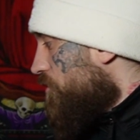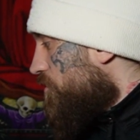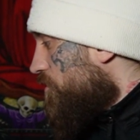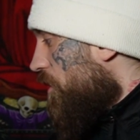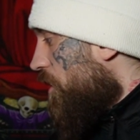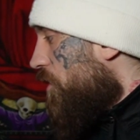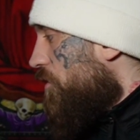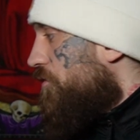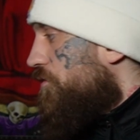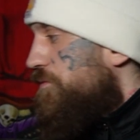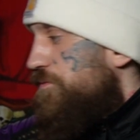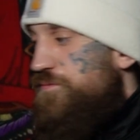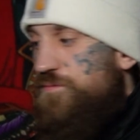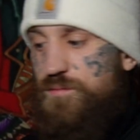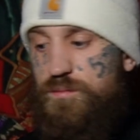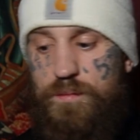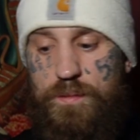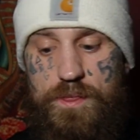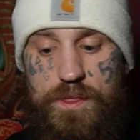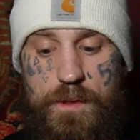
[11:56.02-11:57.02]
self
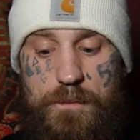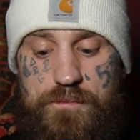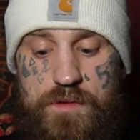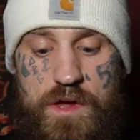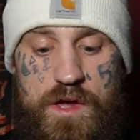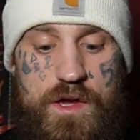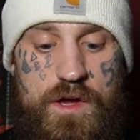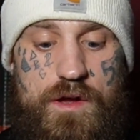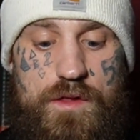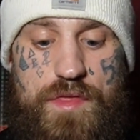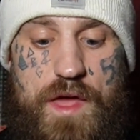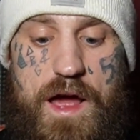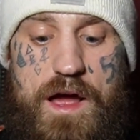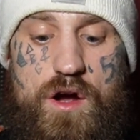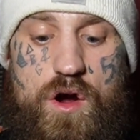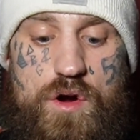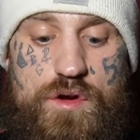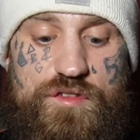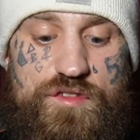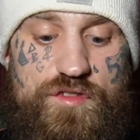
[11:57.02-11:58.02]

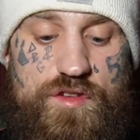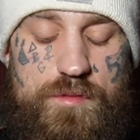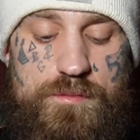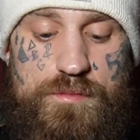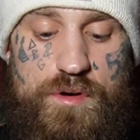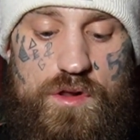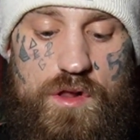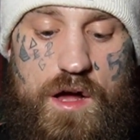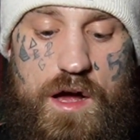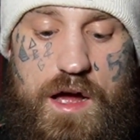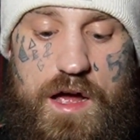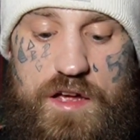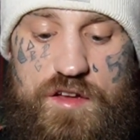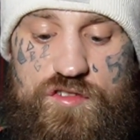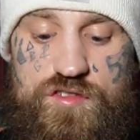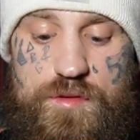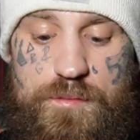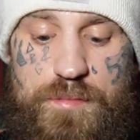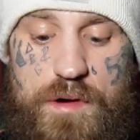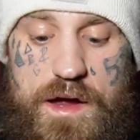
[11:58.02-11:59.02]
that are
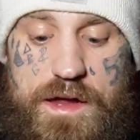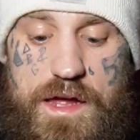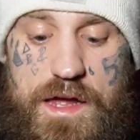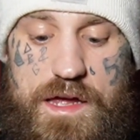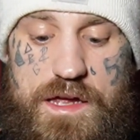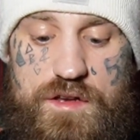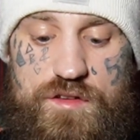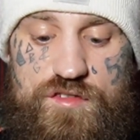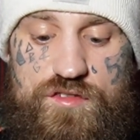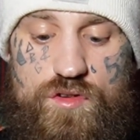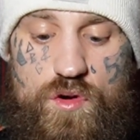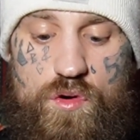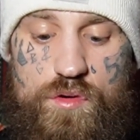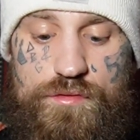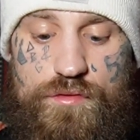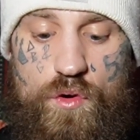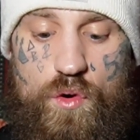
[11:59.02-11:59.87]
symbolized by Ein Sof